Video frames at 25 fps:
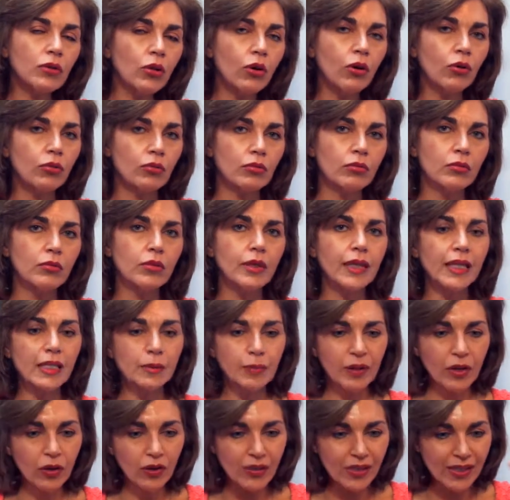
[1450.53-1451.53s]
No,
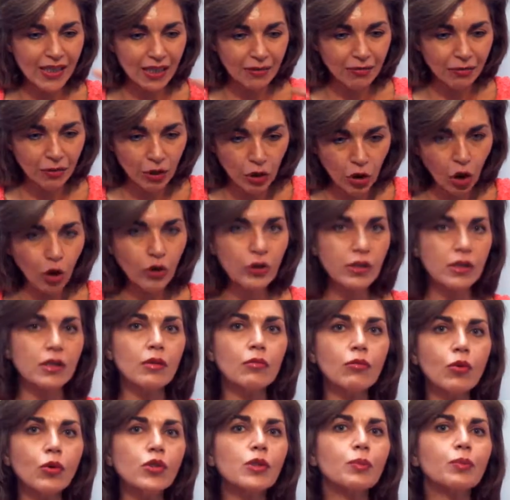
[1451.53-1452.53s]
it's because they've lost
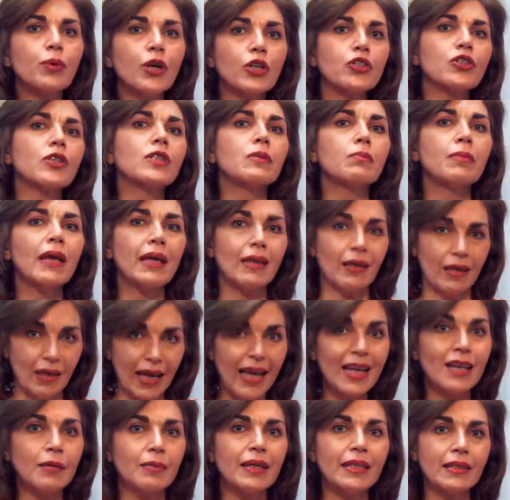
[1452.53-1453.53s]
the most precious
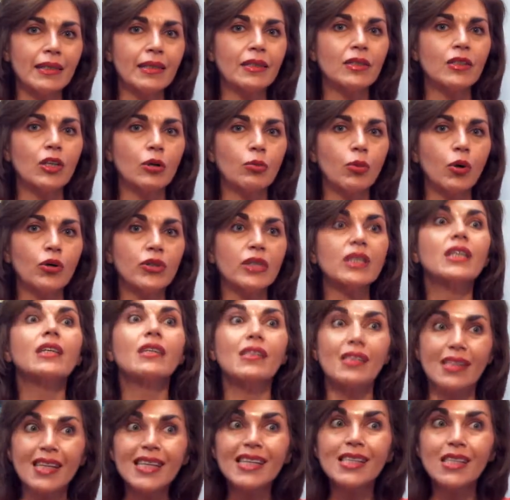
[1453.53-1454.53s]
element in their body,
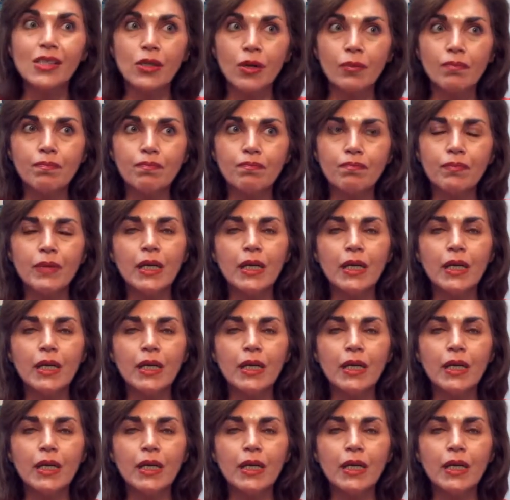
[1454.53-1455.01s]
silicium.